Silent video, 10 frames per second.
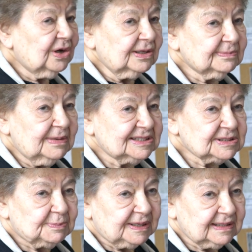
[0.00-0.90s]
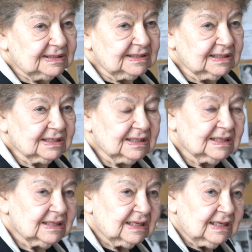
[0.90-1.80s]
called mess painting.
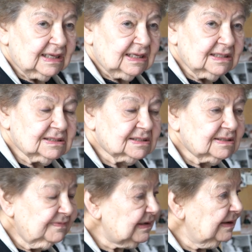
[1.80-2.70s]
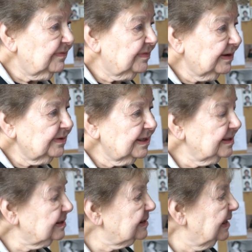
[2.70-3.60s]
It's a, a very
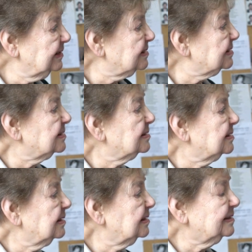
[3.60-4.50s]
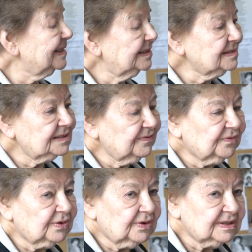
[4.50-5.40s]
intense,
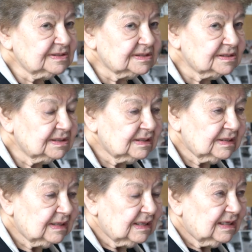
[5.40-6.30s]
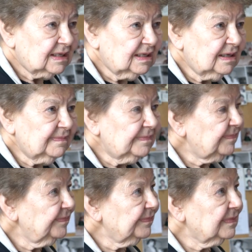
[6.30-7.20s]
intensive course.
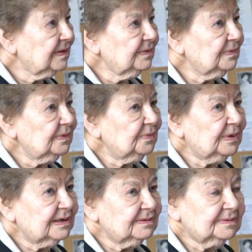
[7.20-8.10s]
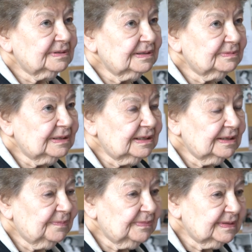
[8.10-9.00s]
Um, where
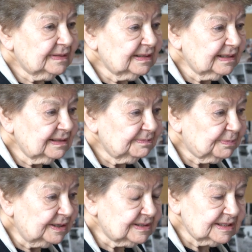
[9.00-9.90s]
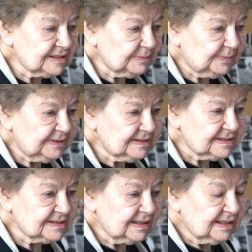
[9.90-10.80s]
um, the
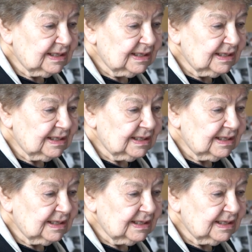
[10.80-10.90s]
participants